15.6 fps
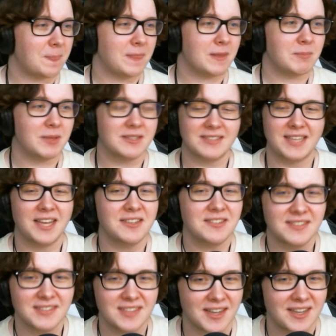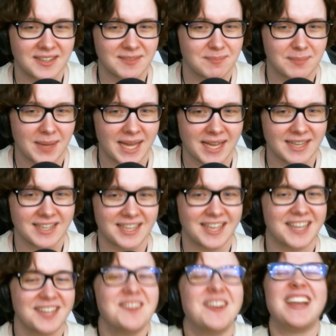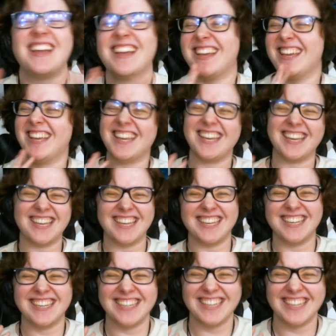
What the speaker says: Plus, hell's not bad anyway.